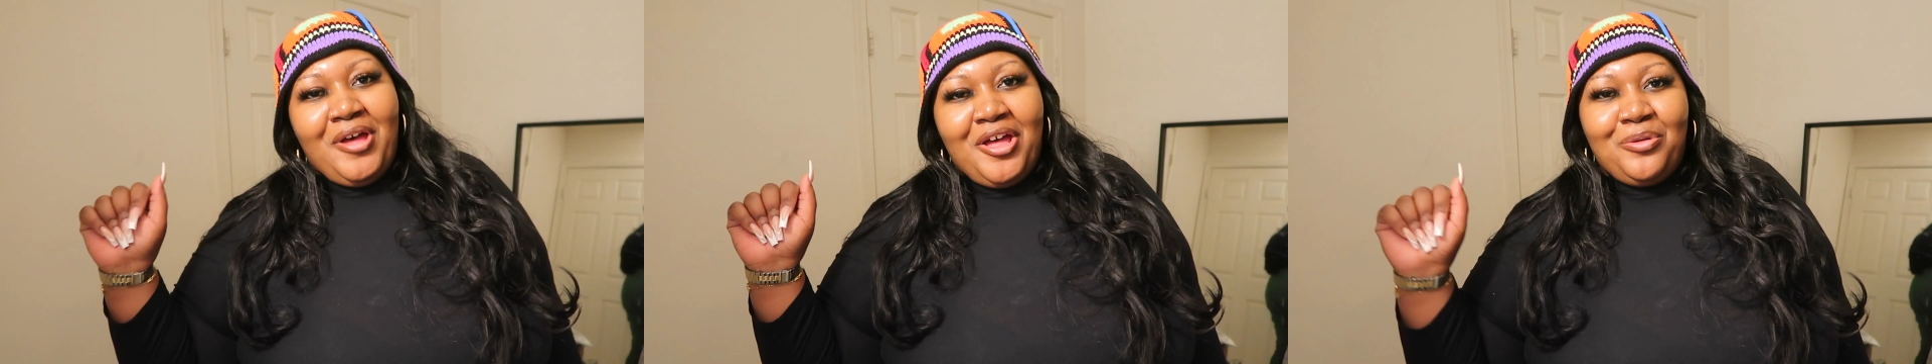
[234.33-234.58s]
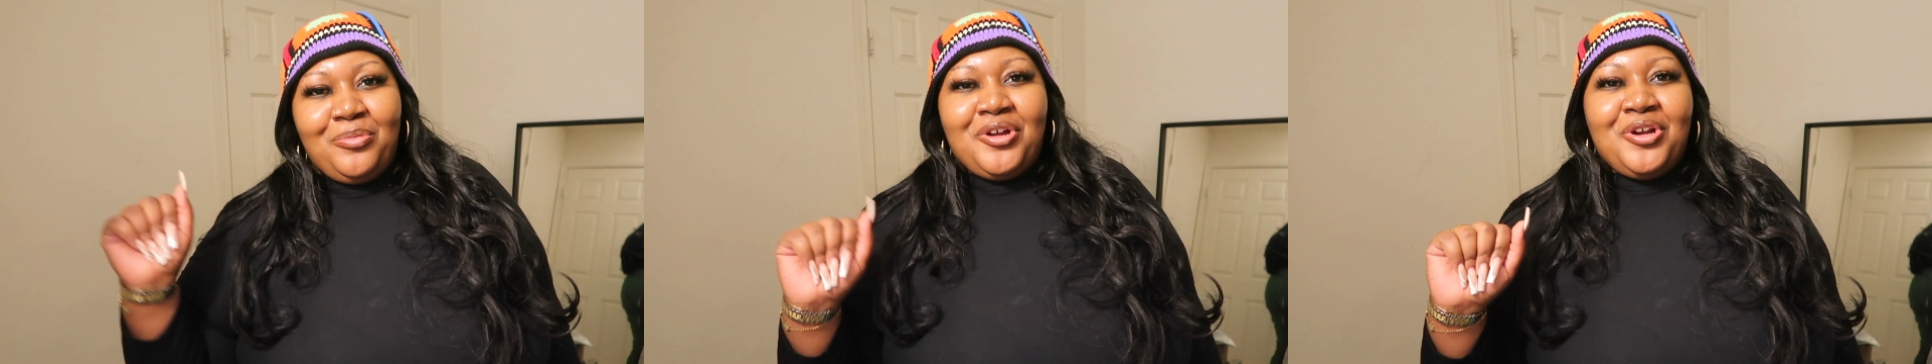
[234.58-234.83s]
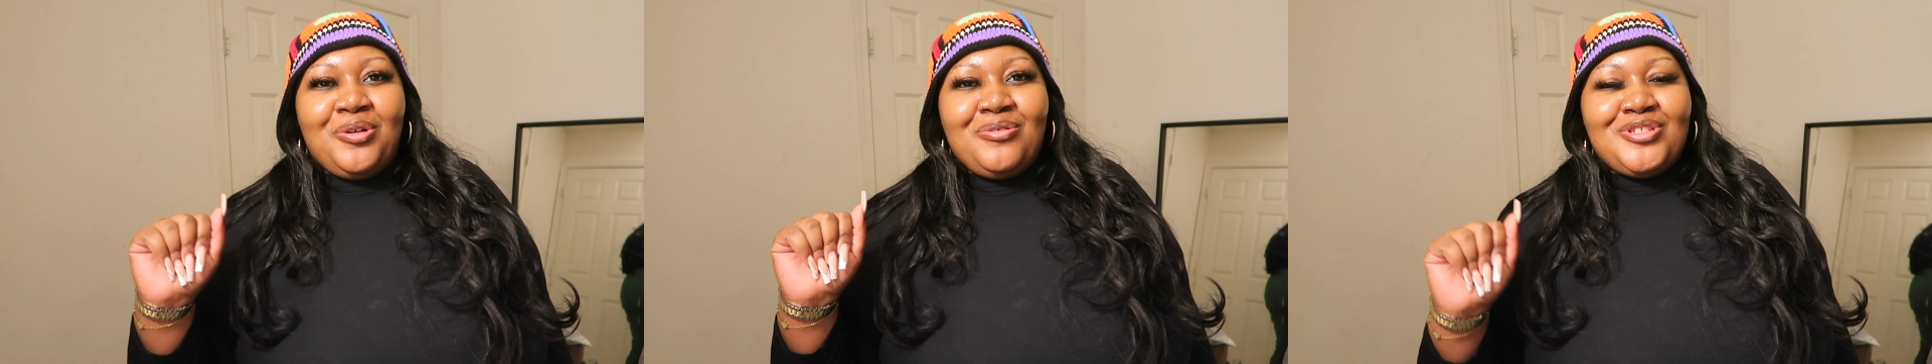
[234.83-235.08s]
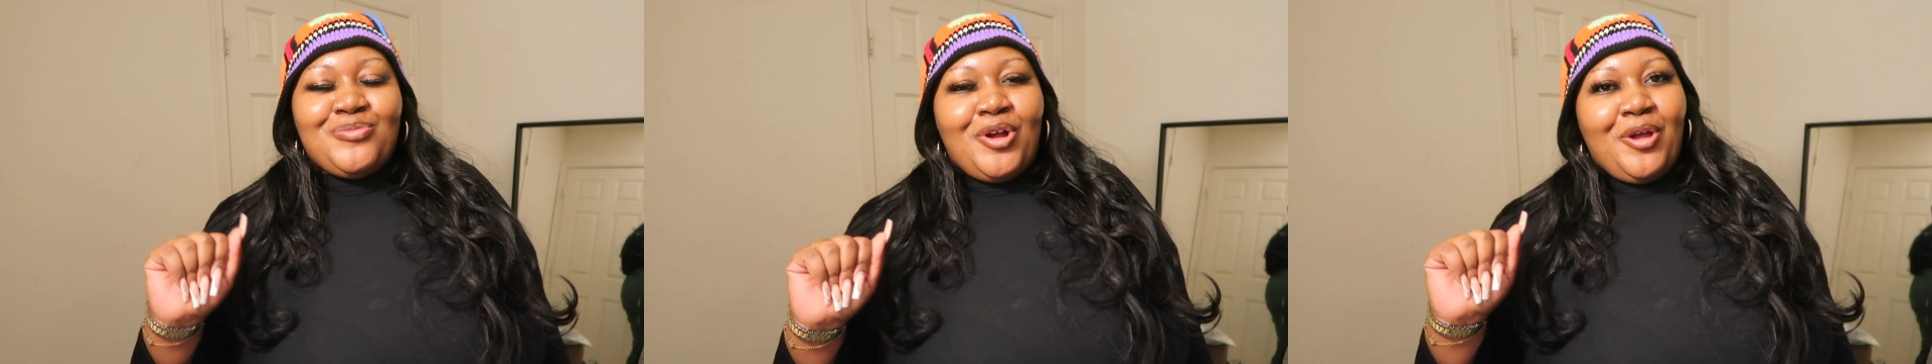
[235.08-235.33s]
my
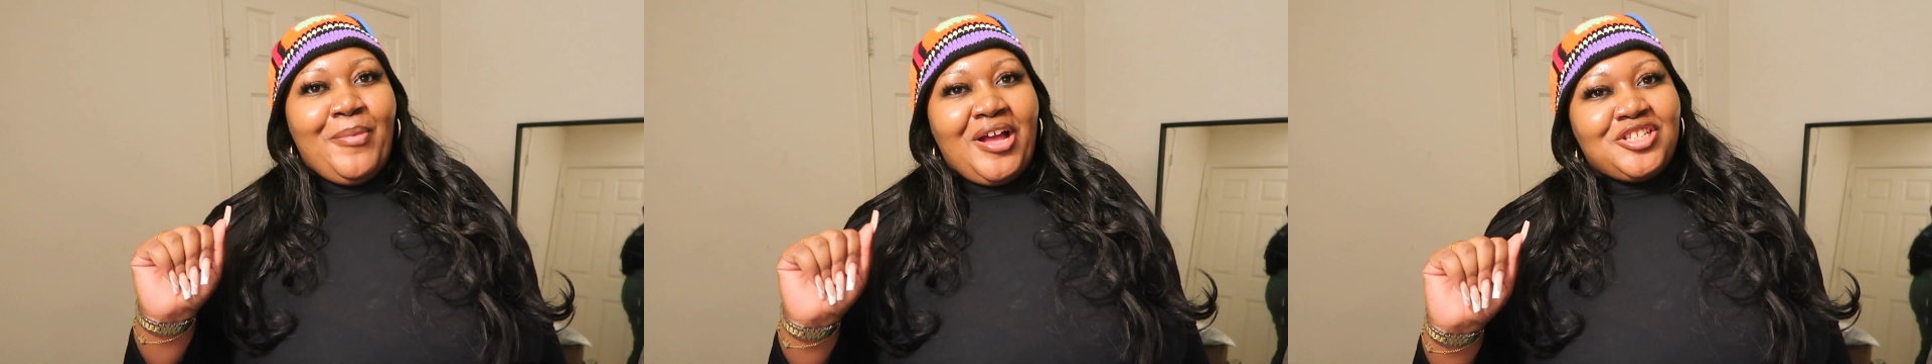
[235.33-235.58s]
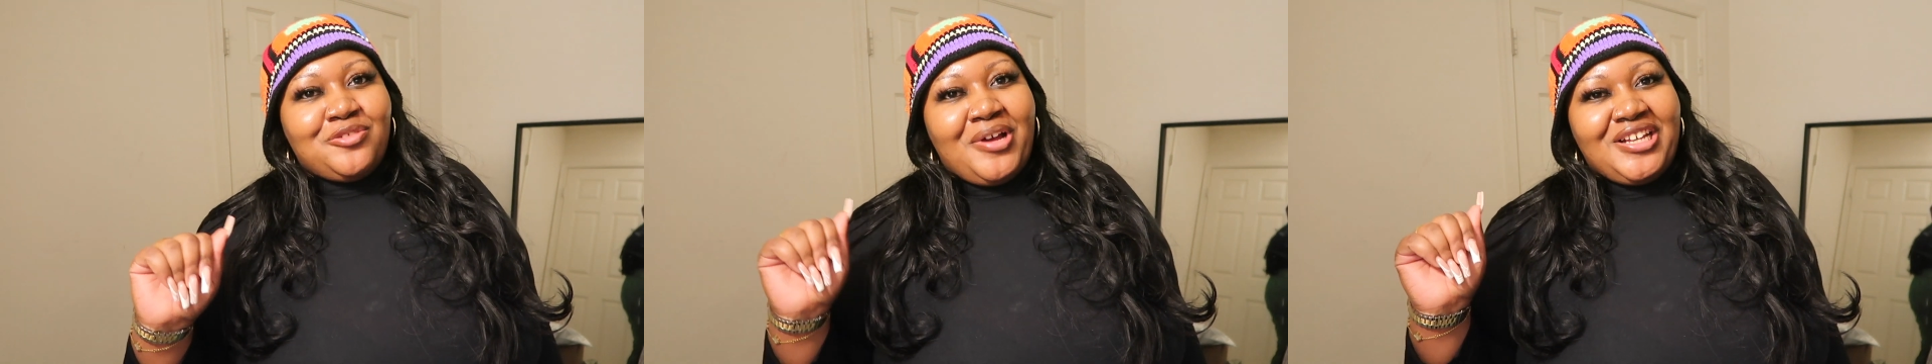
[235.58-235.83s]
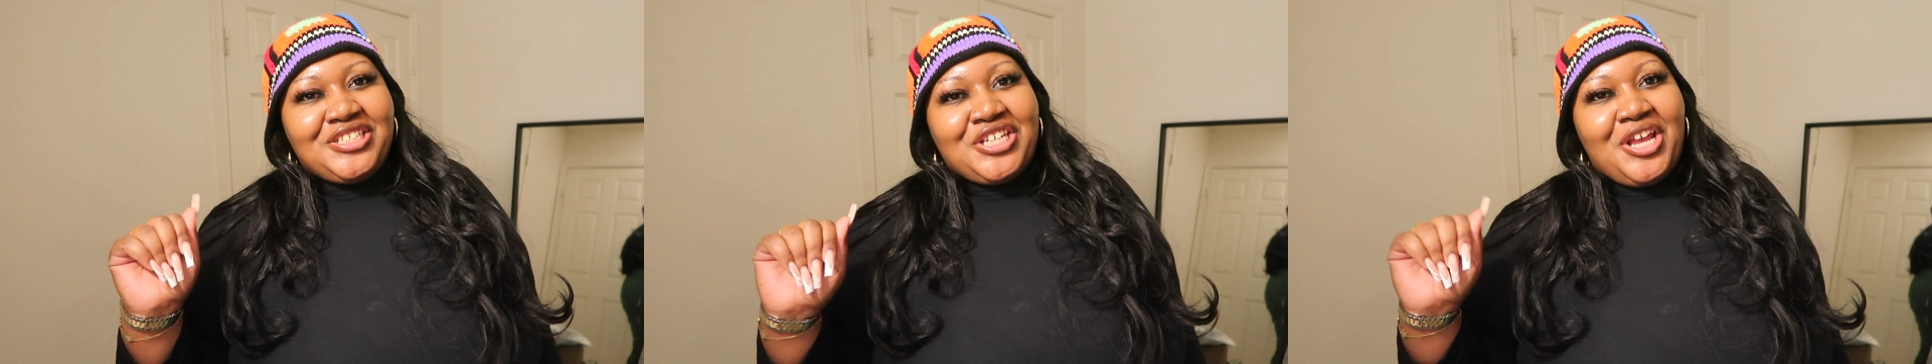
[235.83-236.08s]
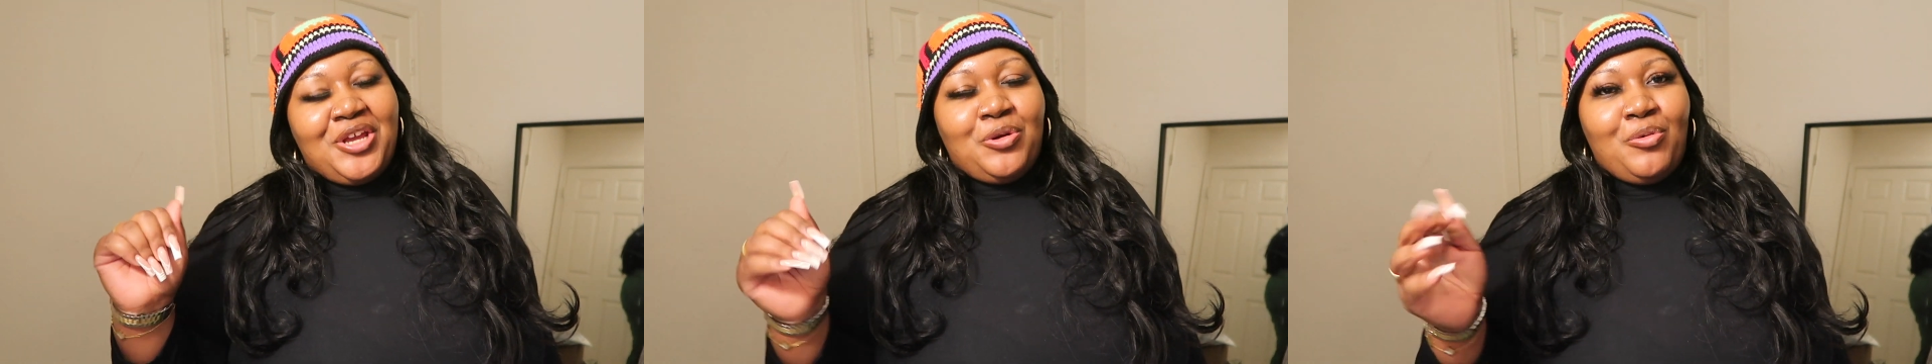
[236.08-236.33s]
homegirls welcome back to my
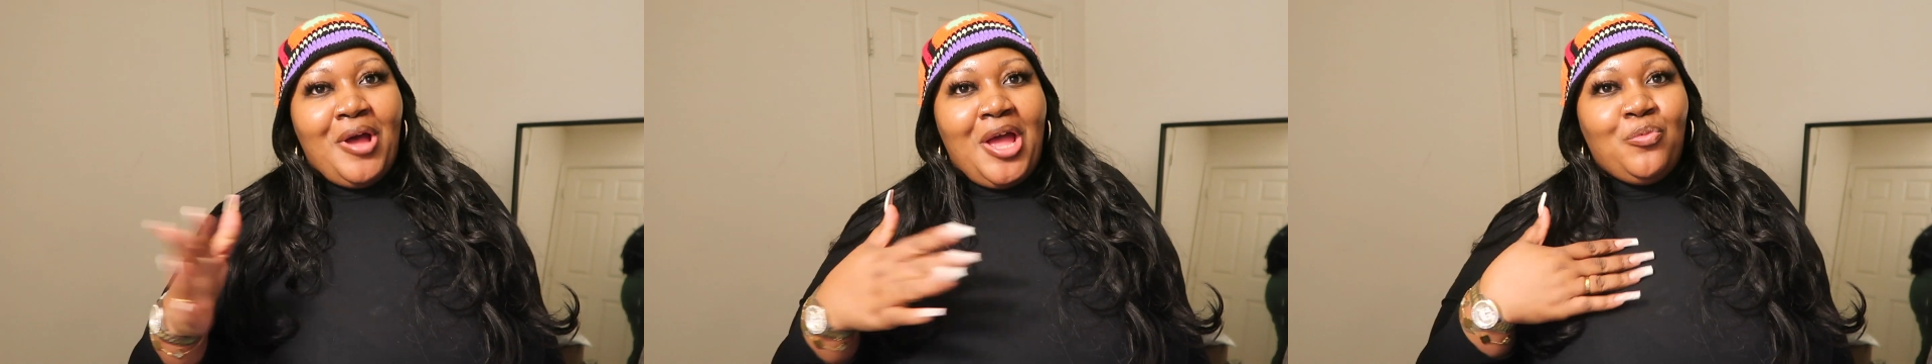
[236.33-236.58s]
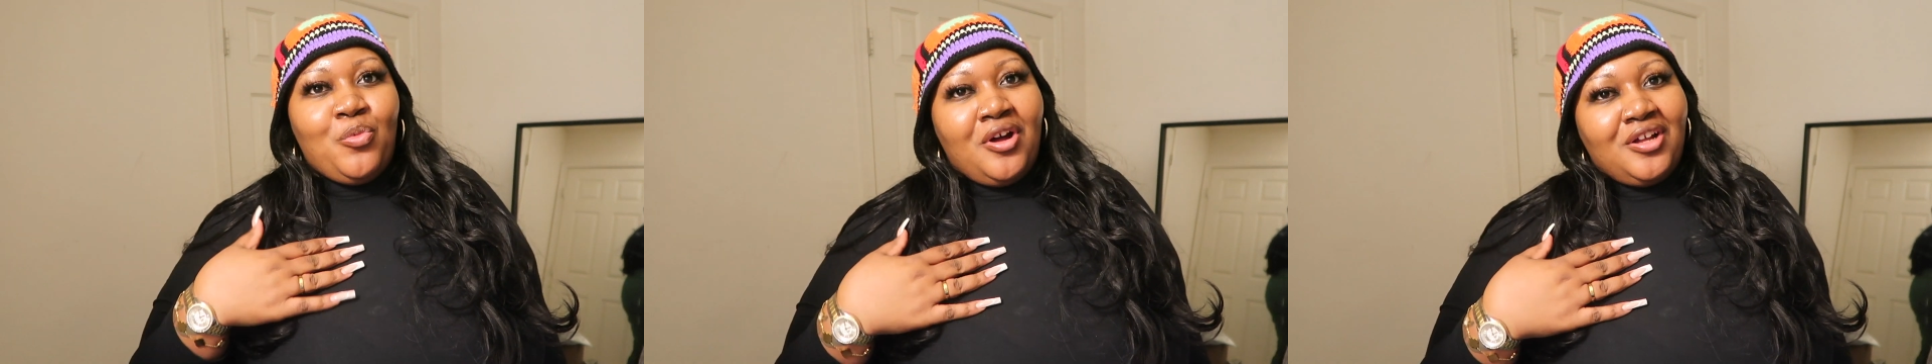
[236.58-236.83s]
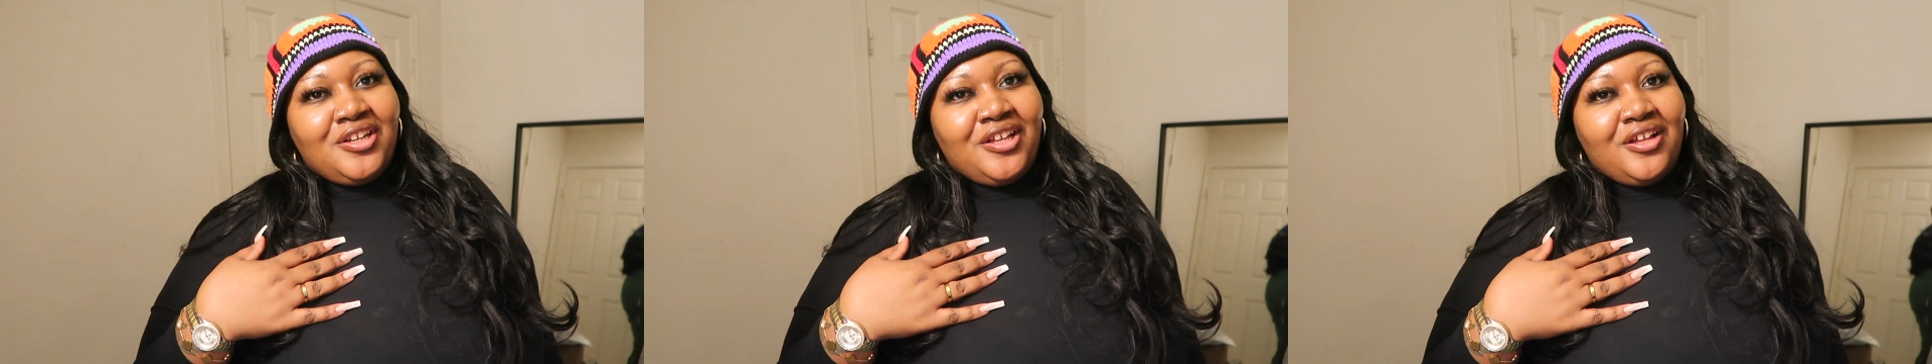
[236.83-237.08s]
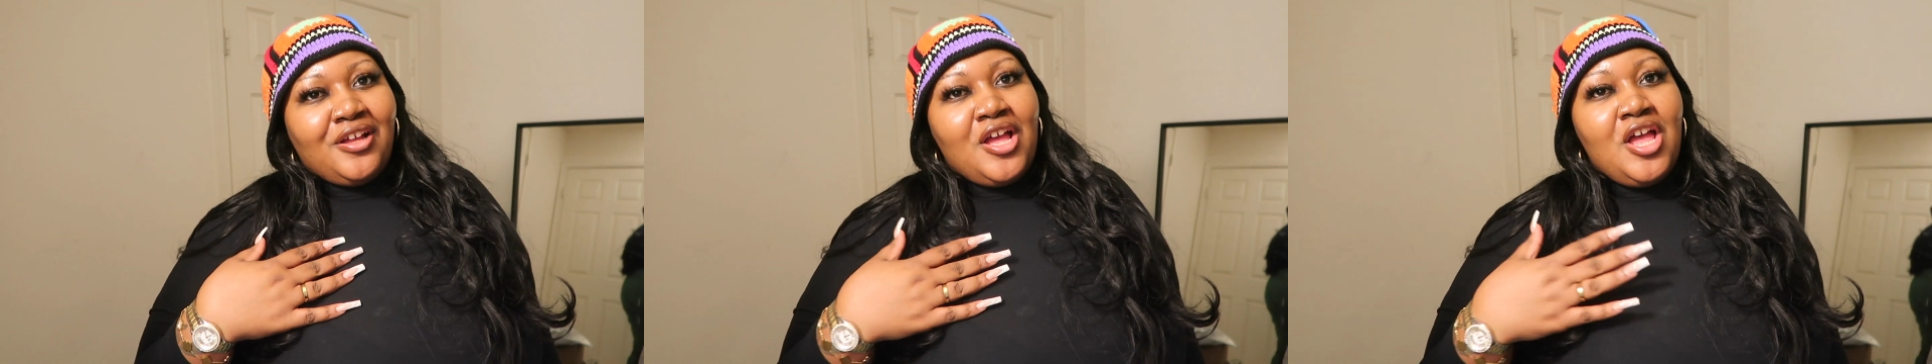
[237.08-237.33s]
channel i'm
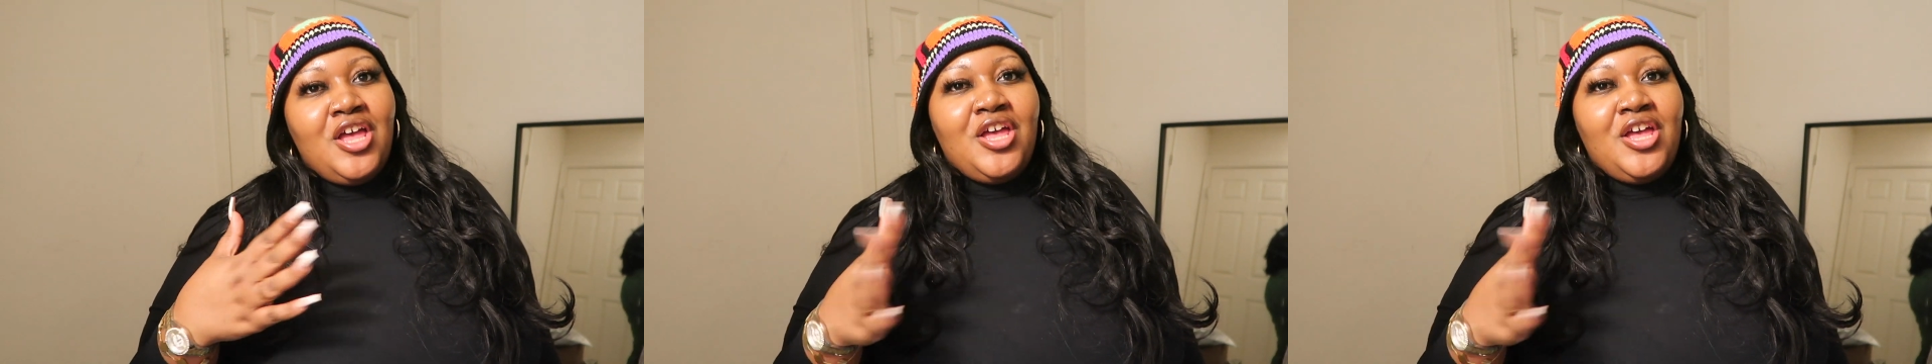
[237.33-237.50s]
wanda